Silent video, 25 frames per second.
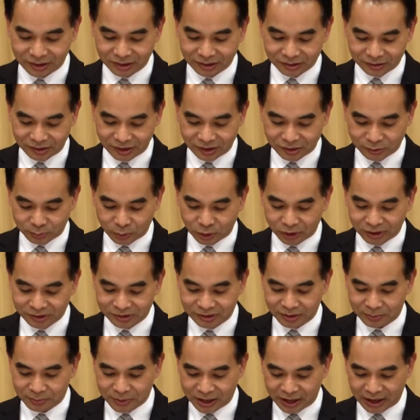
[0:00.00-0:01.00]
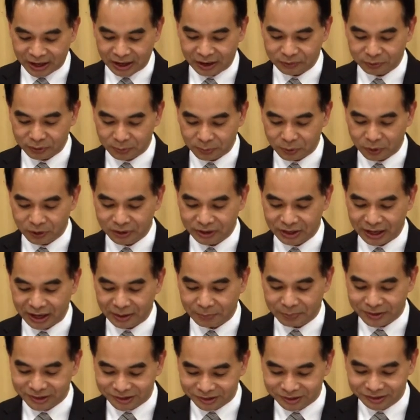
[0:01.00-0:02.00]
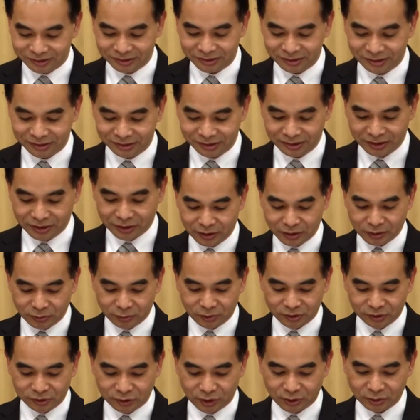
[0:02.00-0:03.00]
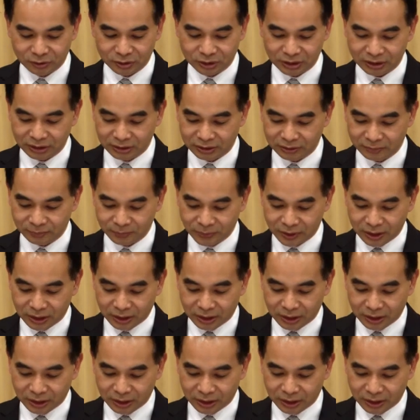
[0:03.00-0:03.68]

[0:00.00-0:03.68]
such policy may have upon their businesses, resulting